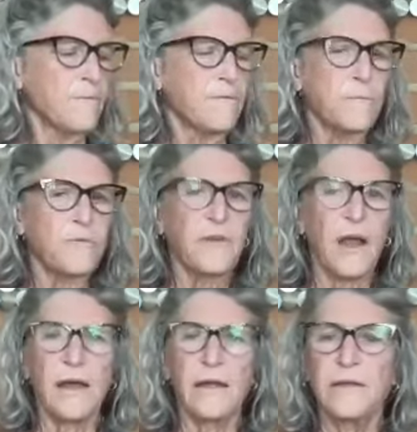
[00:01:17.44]
from
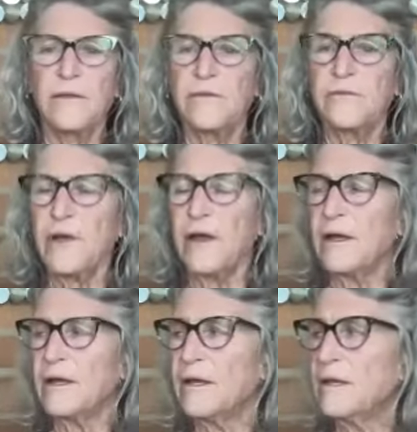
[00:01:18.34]
side to
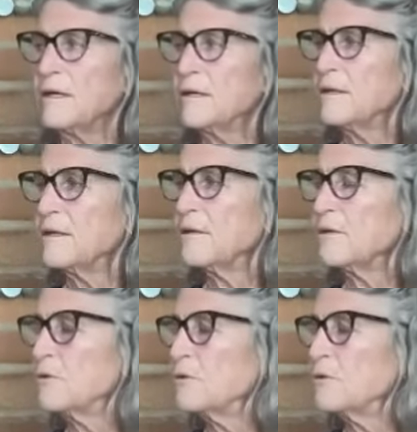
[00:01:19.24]
side. Look